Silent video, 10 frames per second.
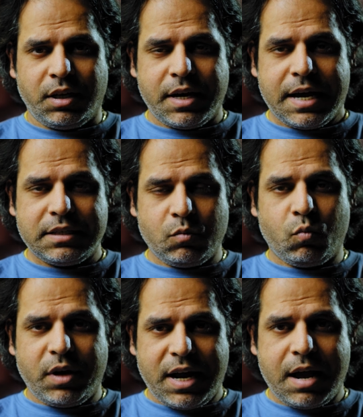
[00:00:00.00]
As in
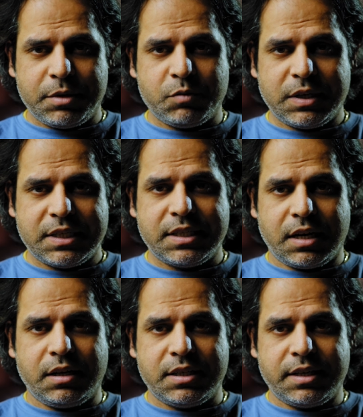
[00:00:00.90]
what happens when
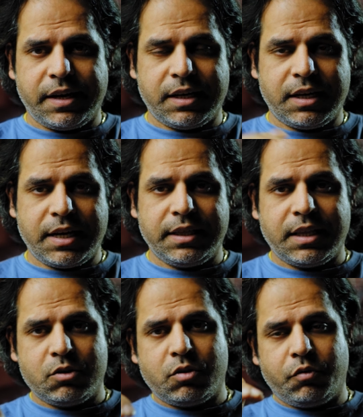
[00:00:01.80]
Sun is sitting in the ninth
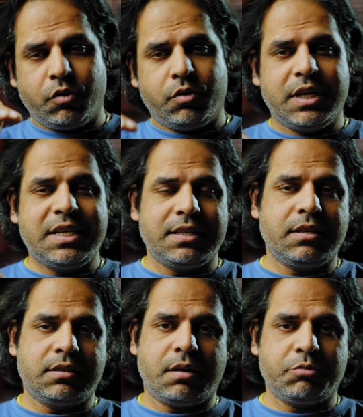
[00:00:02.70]
house of your D10
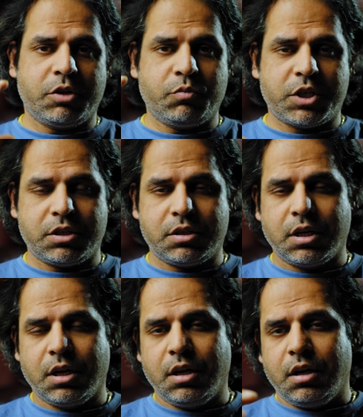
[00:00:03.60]
dasamsa, which is
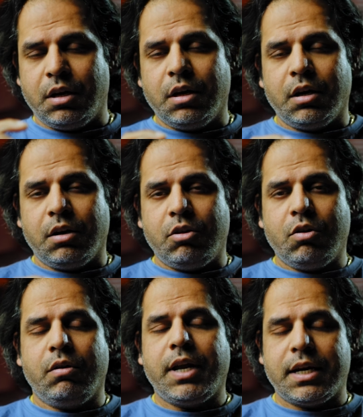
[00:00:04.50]

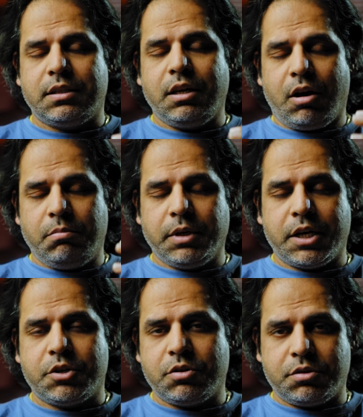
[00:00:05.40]
known as the
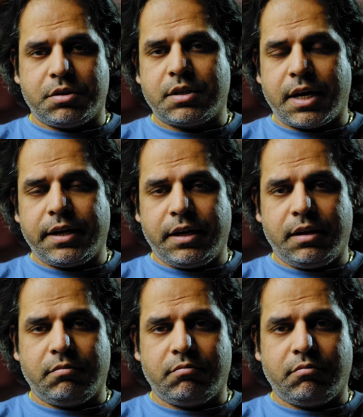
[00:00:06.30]
obligation to society
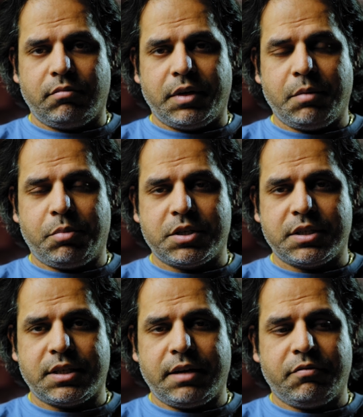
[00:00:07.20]
in a
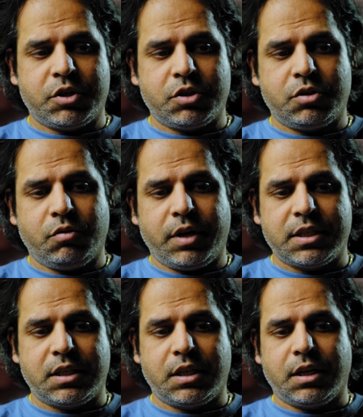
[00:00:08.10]
person's life, which is known
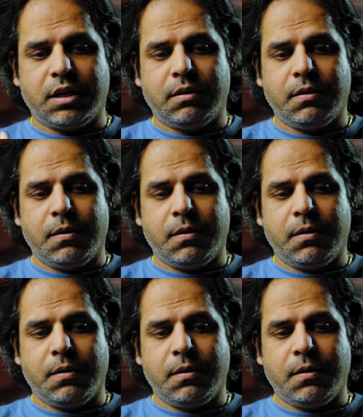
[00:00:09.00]
as the,